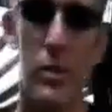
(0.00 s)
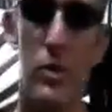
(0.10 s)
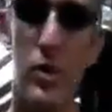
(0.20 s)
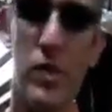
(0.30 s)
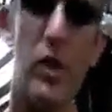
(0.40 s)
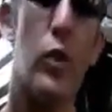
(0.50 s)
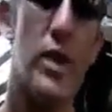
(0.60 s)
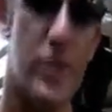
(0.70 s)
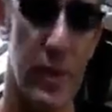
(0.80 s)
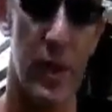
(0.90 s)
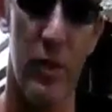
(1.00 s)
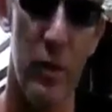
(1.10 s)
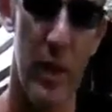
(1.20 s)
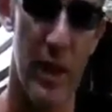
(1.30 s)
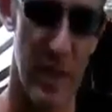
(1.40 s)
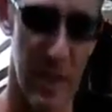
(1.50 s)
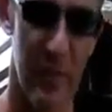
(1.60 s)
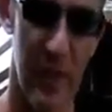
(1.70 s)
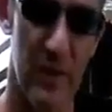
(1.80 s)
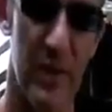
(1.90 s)
Just a question, can you actually
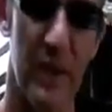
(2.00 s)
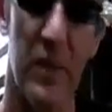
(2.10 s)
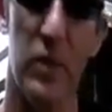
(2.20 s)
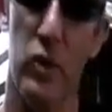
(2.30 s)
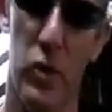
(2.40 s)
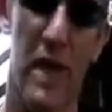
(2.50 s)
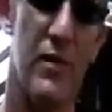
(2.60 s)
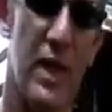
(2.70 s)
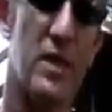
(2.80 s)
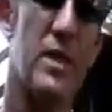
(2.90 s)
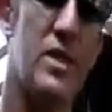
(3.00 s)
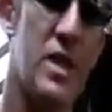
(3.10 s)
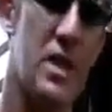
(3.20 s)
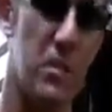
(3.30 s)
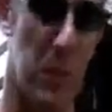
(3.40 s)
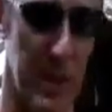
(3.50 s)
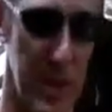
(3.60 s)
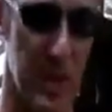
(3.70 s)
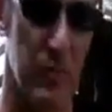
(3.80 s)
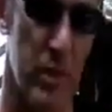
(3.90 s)
validate that you have actually seen police
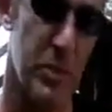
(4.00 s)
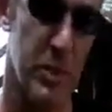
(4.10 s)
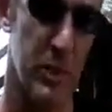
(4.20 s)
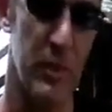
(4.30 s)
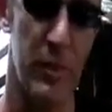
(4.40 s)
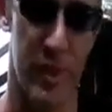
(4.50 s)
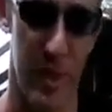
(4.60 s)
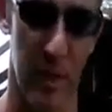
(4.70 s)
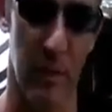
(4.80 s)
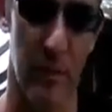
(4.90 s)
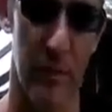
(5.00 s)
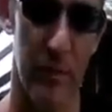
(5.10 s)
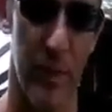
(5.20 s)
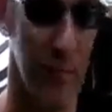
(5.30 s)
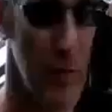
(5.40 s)
corruption yourself? Have you